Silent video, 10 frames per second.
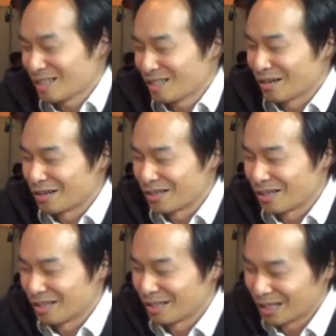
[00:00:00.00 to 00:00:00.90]
here
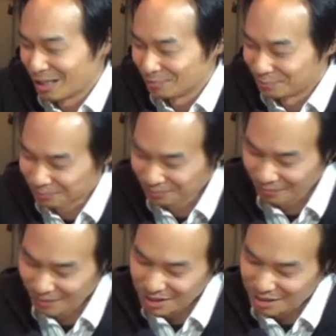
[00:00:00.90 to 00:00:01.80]
to
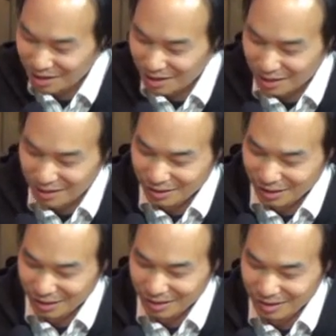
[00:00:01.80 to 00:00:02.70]
say
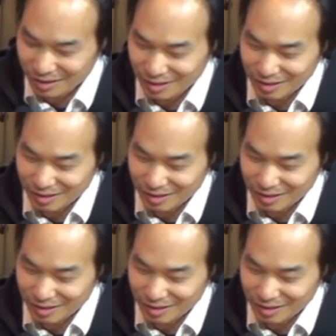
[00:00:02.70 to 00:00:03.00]
that...